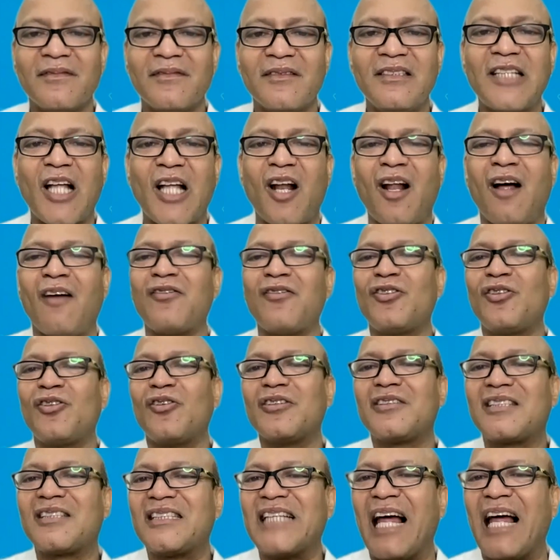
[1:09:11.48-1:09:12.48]
None of
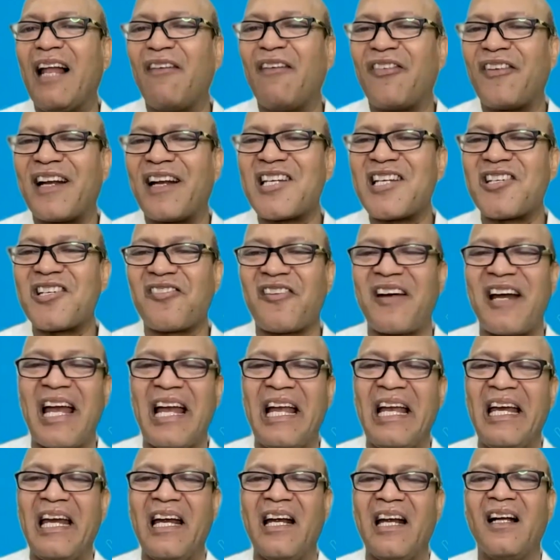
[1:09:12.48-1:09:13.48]
those
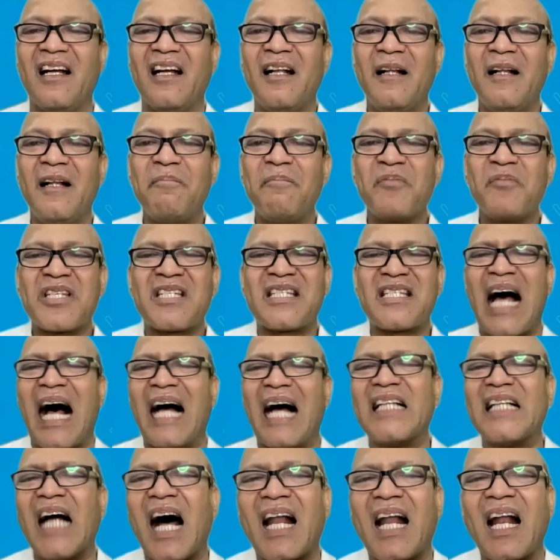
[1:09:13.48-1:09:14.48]
self-restraining,
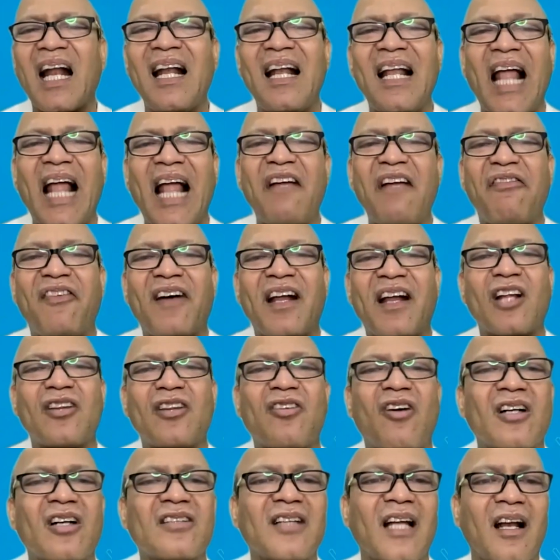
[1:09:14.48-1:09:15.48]
sadharan life wala
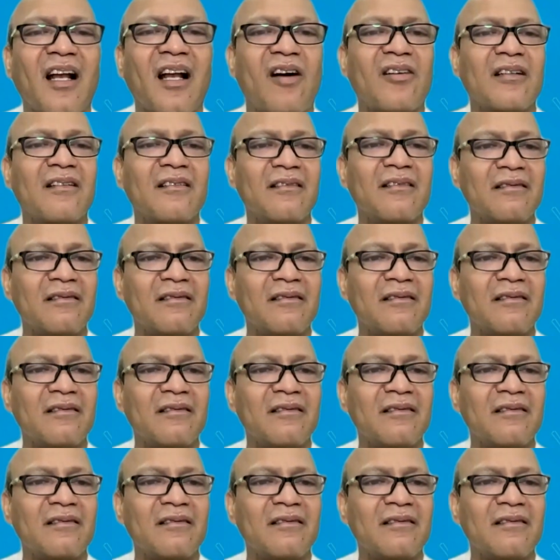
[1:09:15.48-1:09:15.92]
thoughts allowed.